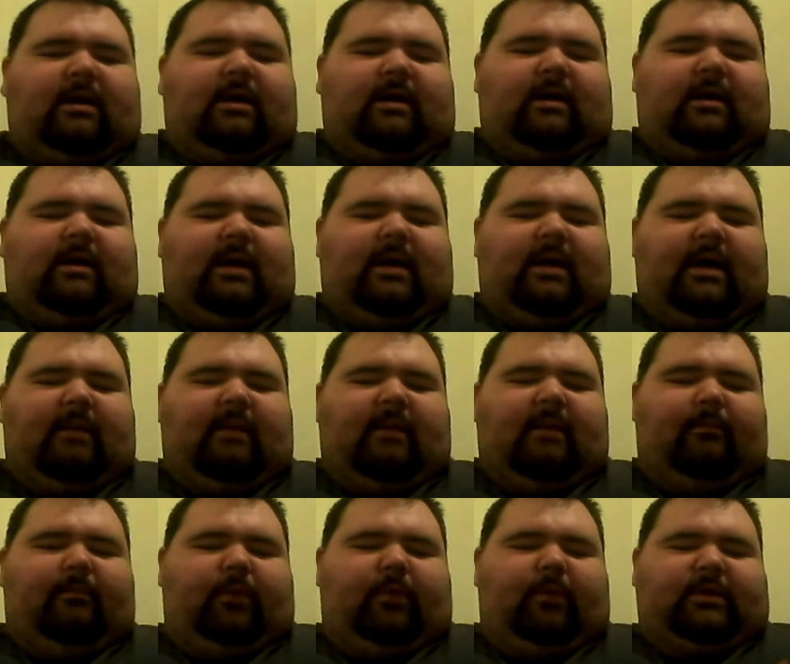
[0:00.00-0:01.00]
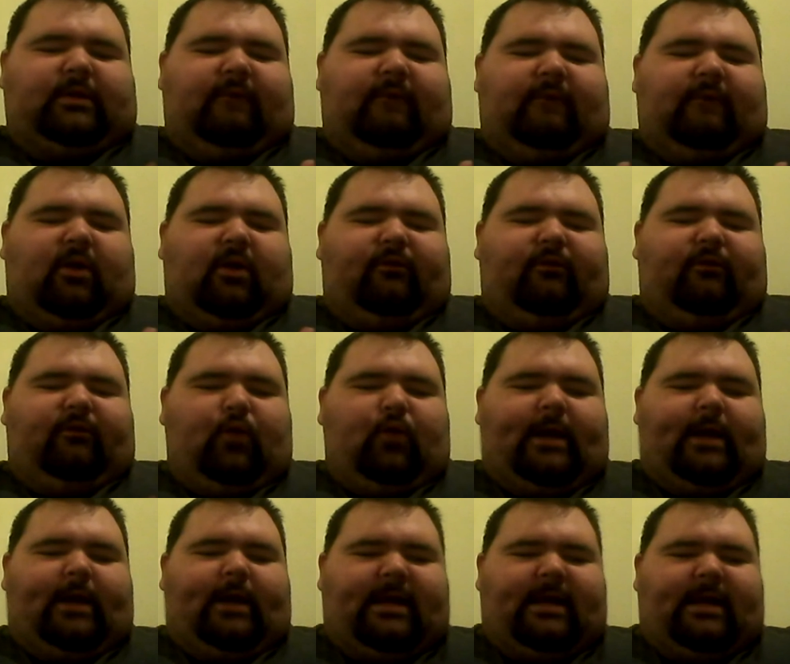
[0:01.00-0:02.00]
But I've got a few
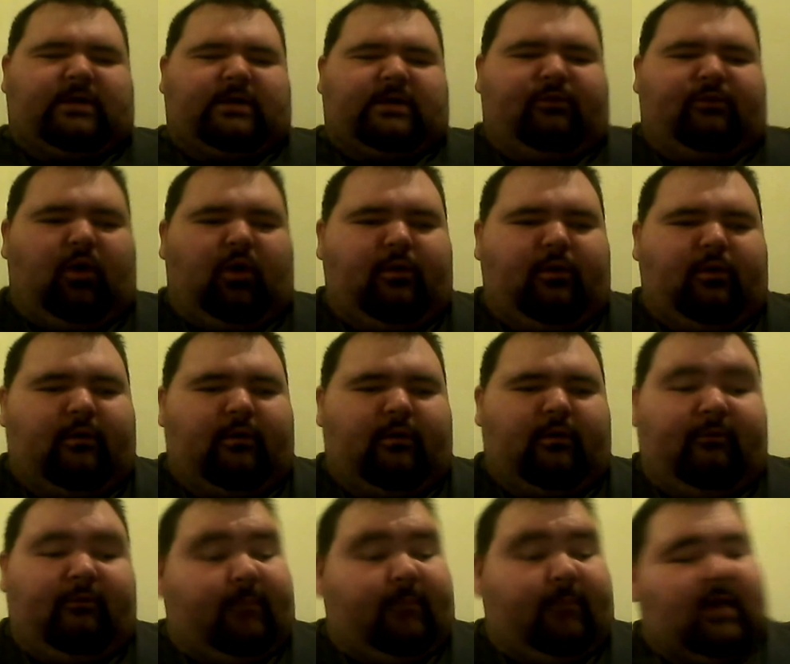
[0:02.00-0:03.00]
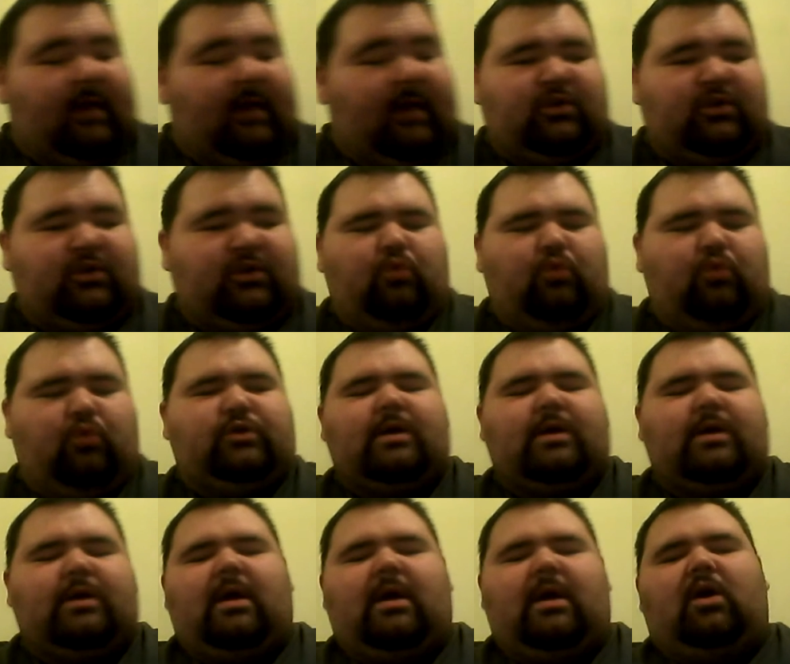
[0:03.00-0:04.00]
ideas for other shows
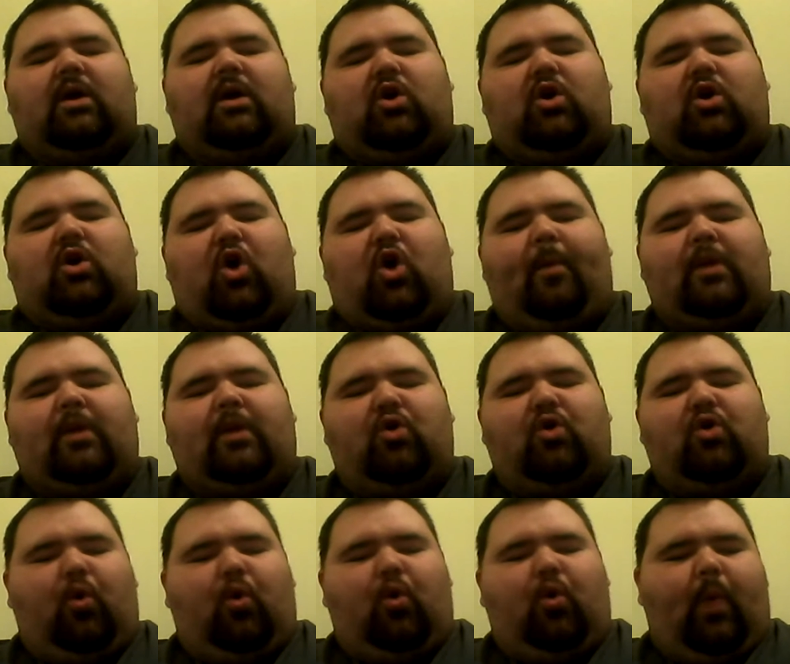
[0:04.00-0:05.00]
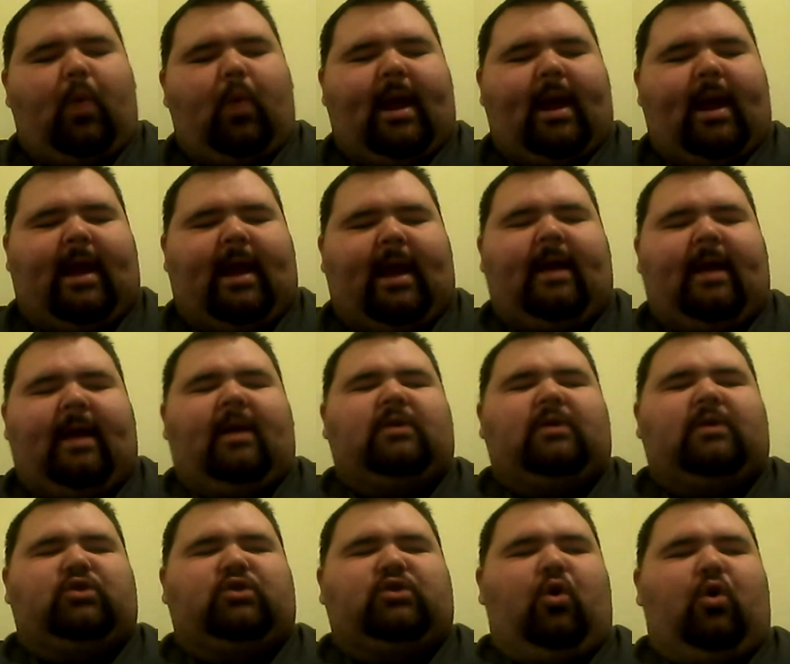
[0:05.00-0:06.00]
coming your way.
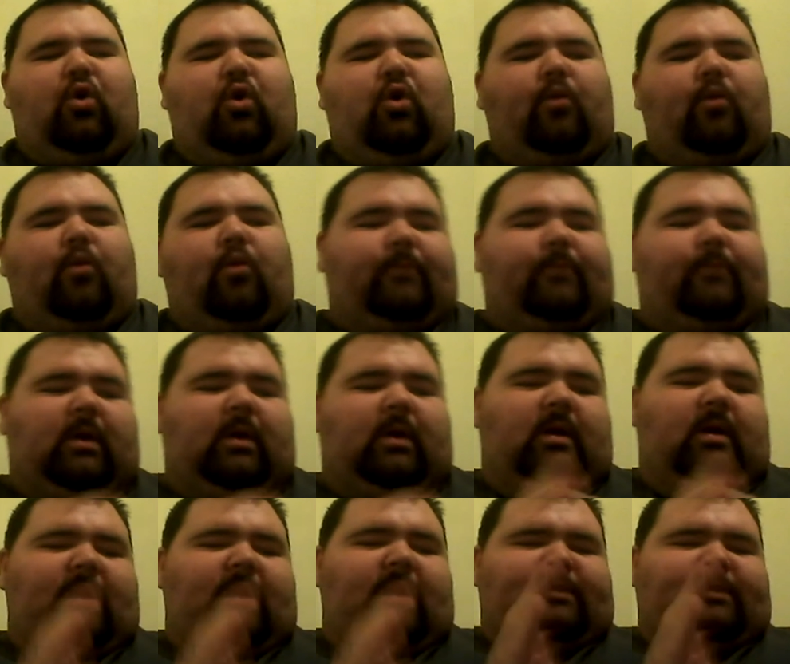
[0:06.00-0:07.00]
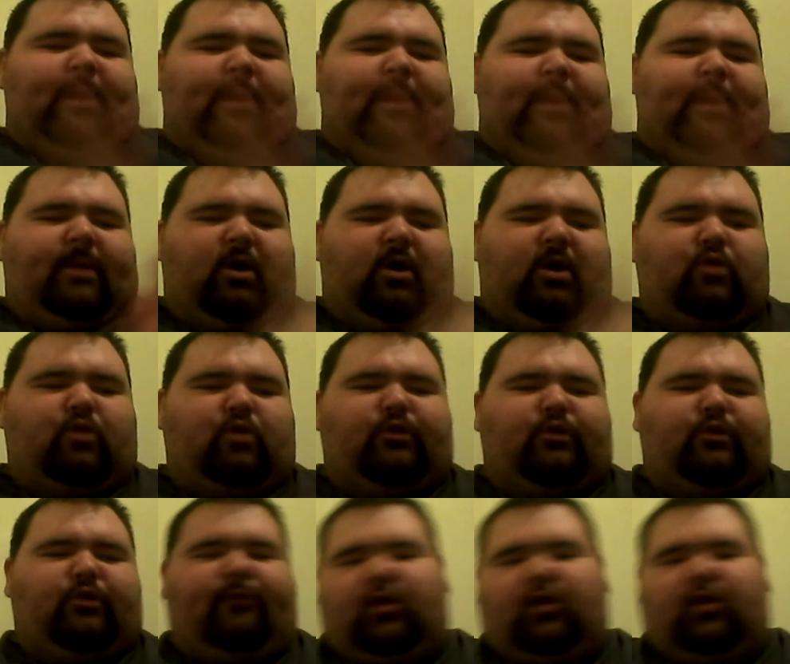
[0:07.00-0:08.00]
So it's been the KEOSTER
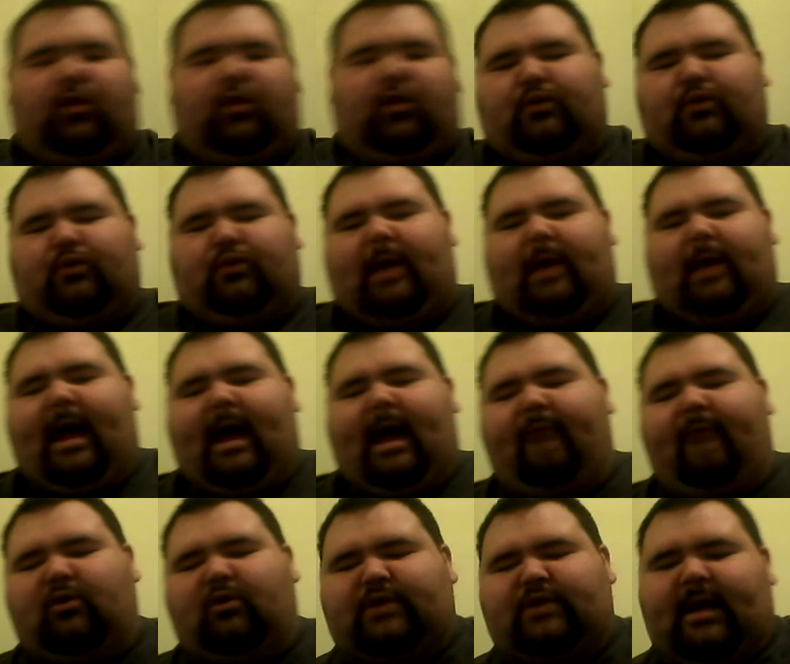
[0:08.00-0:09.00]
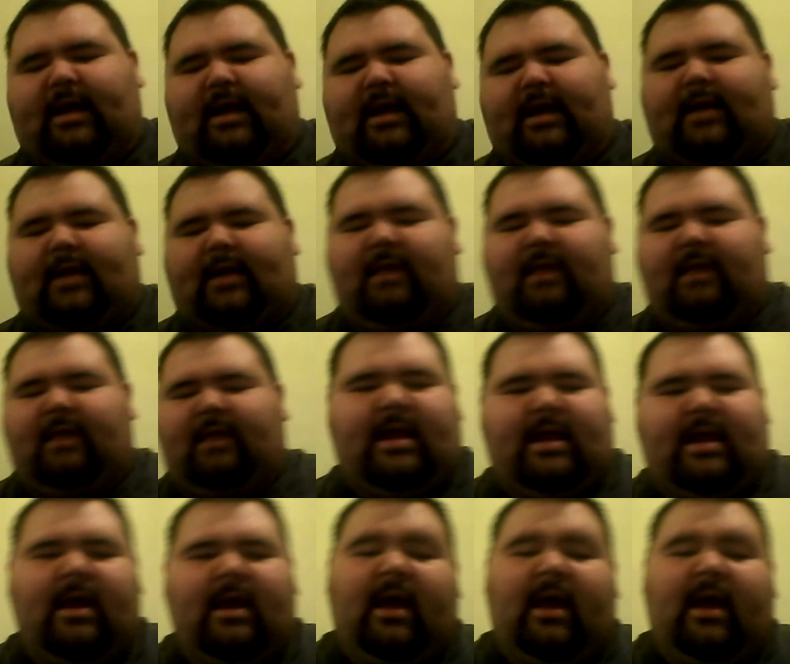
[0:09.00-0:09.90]
for KEOSTER Live on CKTV.